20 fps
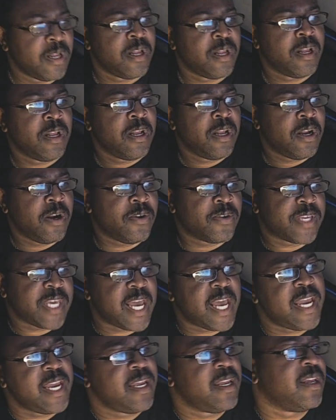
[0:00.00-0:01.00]

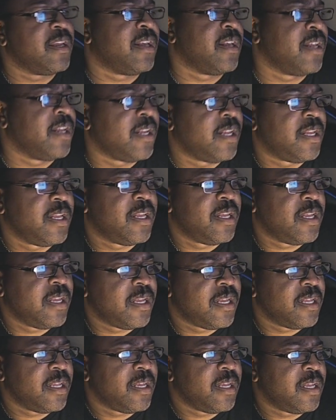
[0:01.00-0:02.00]
Okay.
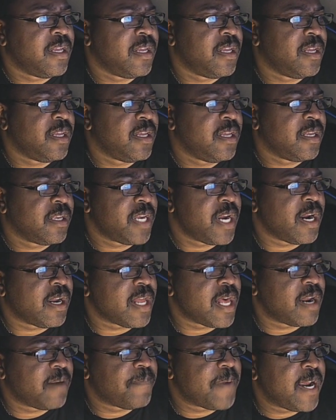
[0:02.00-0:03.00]

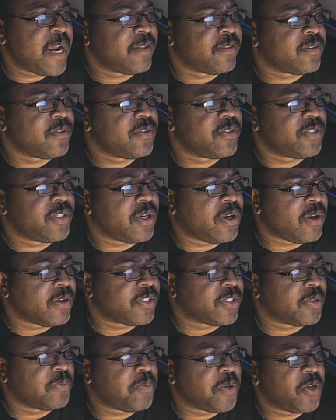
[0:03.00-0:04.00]
Carolina Panthers
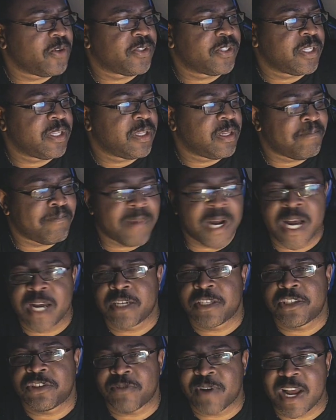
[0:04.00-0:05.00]
also posted the mock
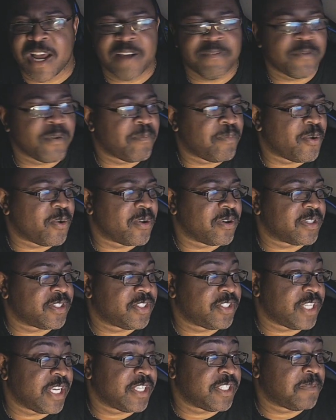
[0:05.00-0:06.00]
draft report
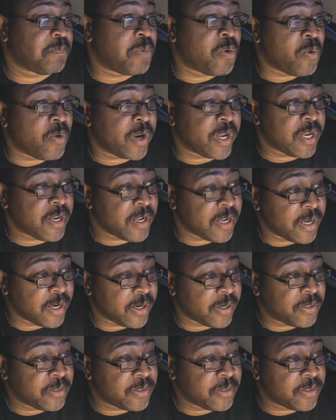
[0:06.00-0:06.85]
6.0.